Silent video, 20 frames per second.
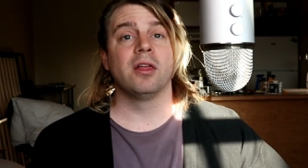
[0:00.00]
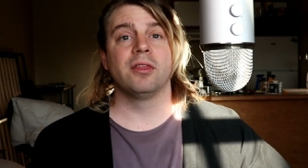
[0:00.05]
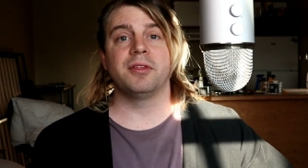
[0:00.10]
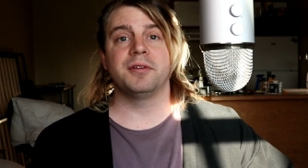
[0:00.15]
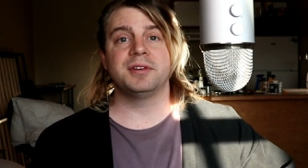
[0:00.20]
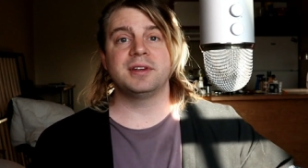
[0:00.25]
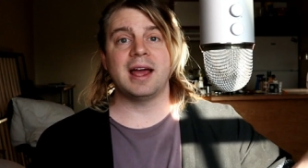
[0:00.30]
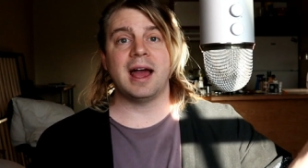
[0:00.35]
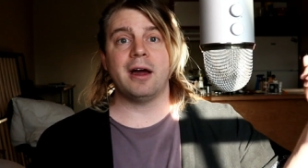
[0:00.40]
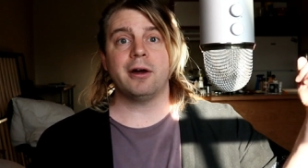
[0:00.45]

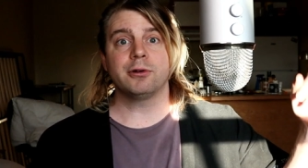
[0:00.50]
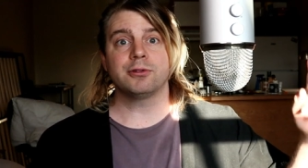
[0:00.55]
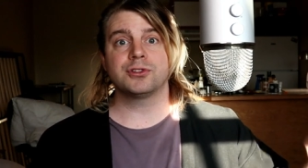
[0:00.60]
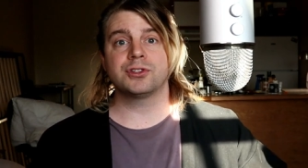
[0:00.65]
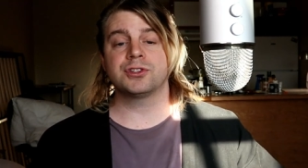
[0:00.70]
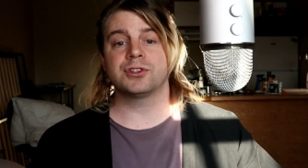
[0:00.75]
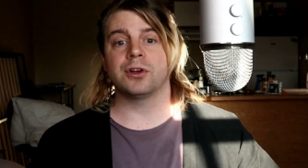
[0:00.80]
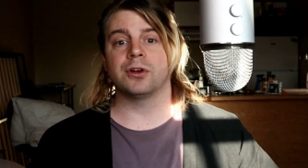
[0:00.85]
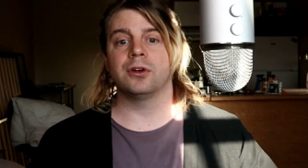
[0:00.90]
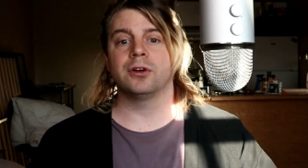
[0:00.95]
The Dow
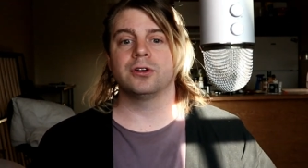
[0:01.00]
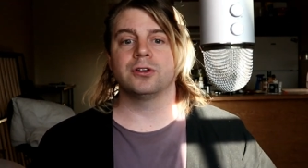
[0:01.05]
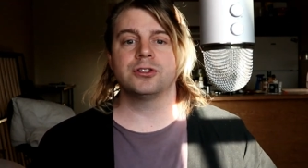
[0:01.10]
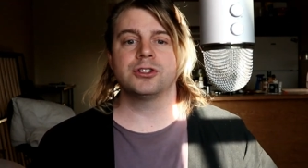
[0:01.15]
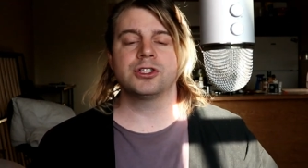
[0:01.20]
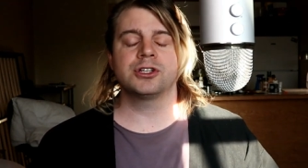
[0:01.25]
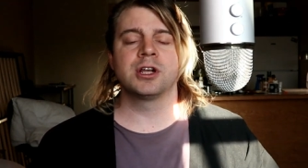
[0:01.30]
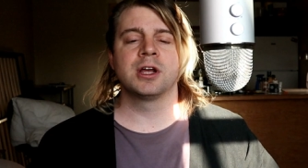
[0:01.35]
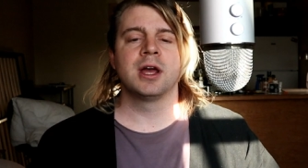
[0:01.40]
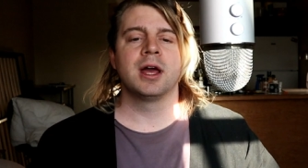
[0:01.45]

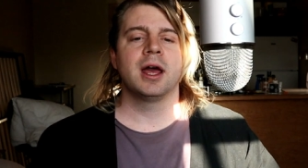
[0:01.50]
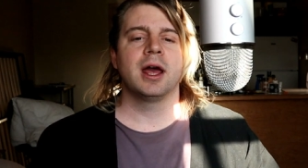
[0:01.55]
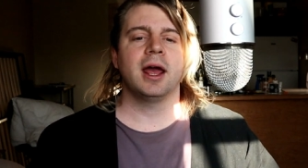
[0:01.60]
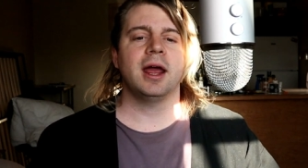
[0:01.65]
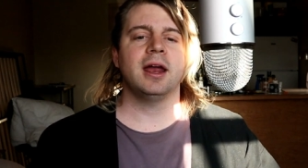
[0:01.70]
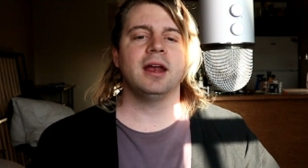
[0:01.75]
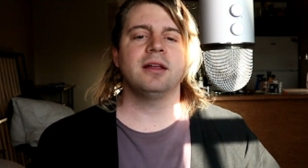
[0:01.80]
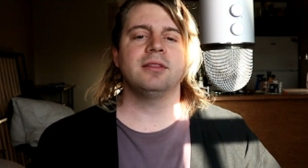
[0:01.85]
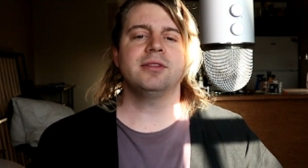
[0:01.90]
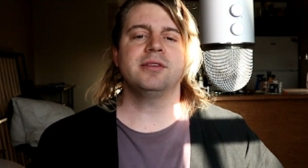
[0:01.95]
surged,
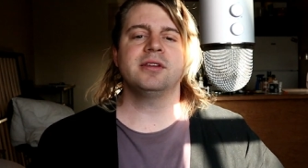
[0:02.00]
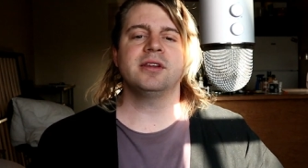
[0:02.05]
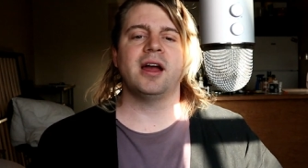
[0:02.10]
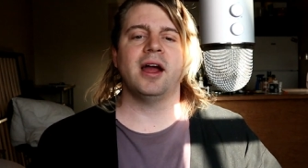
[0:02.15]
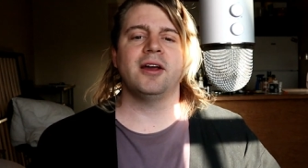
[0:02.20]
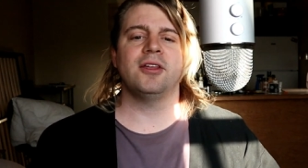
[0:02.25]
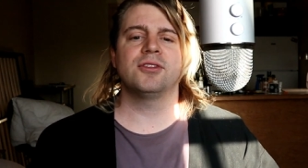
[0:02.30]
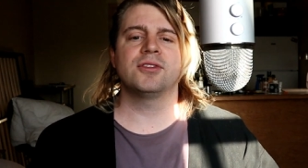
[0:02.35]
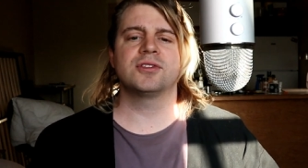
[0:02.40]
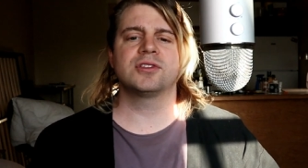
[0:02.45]
and the
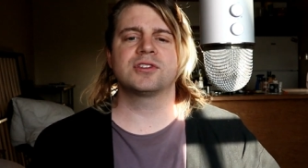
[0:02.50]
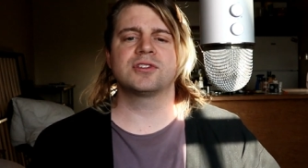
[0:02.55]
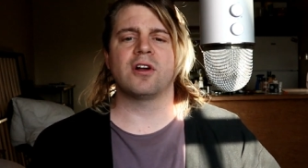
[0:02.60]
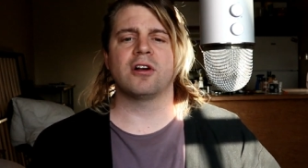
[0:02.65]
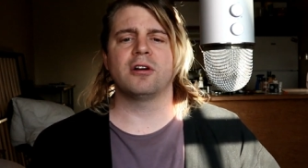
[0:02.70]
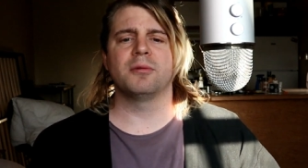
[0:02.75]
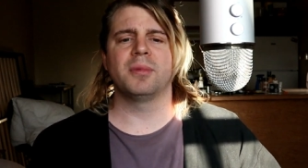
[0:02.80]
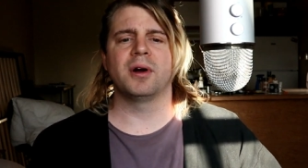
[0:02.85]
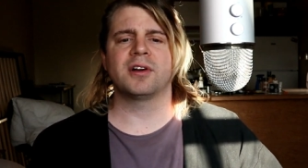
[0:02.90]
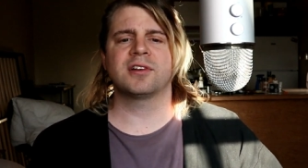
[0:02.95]
ninth
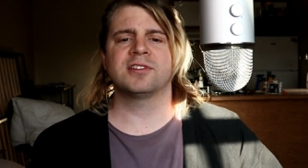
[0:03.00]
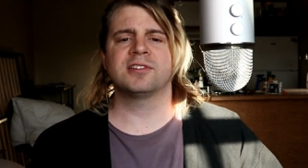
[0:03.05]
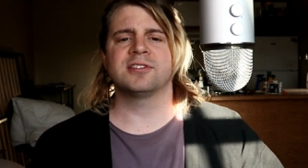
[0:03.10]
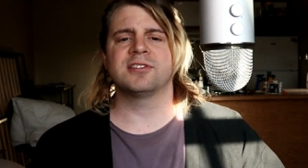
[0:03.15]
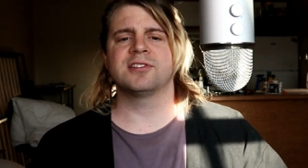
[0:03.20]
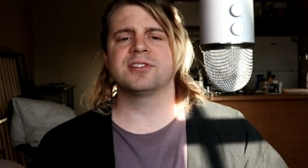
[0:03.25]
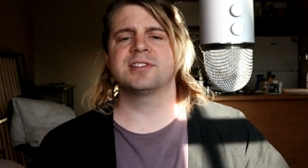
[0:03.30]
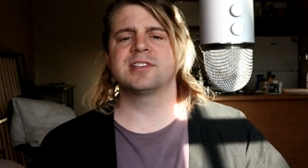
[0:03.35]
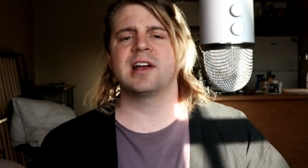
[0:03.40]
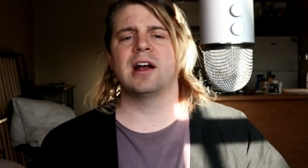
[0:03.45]
Starbucks
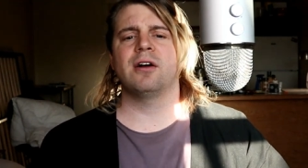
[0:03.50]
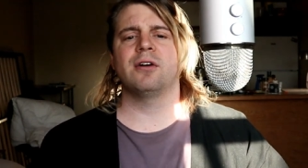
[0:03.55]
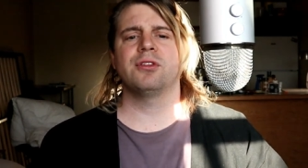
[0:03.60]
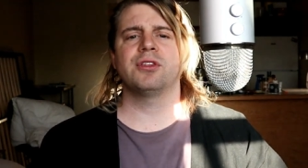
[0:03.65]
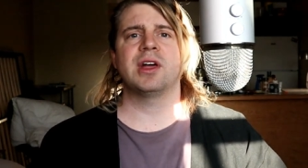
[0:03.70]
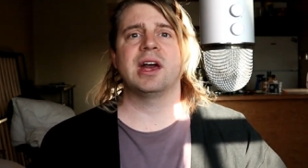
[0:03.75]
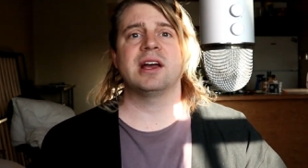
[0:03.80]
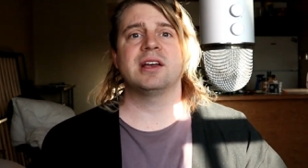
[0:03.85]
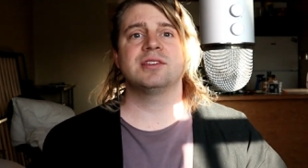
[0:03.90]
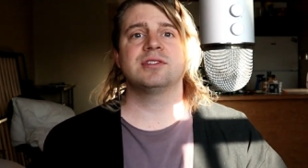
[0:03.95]
in the
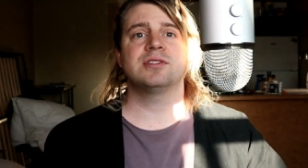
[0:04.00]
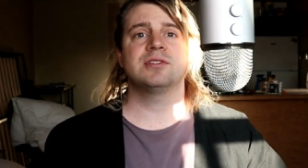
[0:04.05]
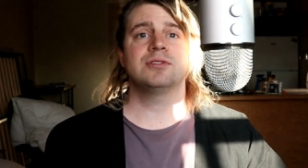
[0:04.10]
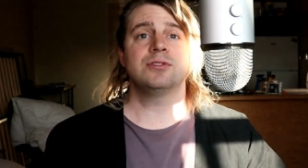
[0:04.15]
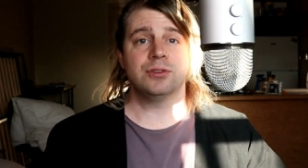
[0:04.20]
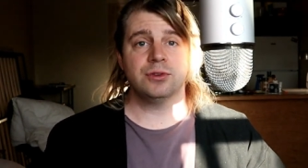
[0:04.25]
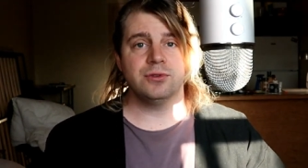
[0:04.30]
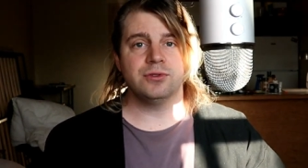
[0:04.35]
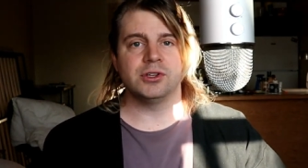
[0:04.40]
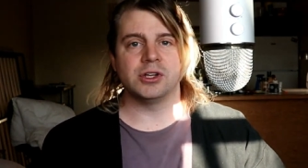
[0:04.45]
South
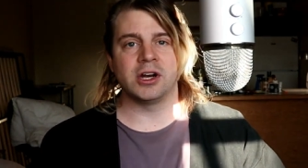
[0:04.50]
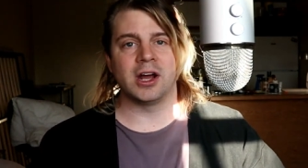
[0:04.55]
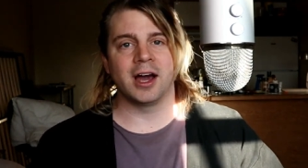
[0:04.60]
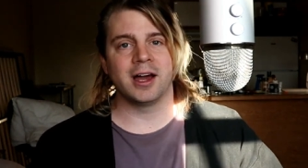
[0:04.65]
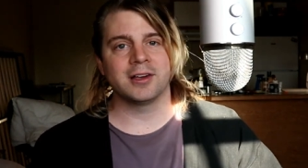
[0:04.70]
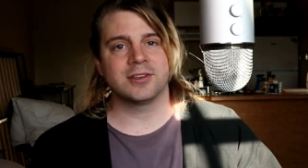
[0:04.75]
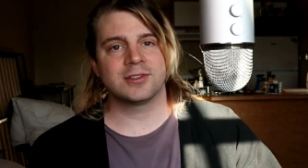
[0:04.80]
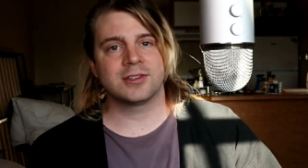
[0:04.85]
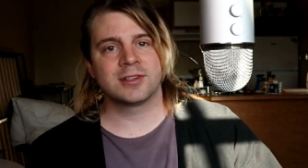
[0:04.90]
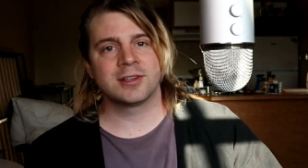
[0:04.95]
has
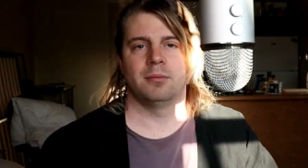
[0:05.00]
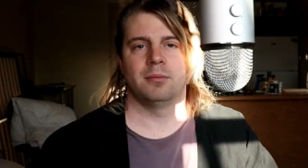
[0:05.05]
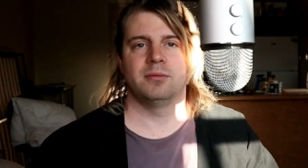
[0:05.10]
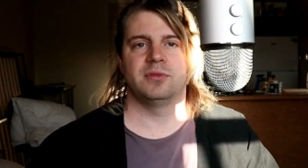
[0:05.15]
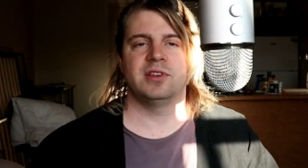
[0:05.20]
unionized.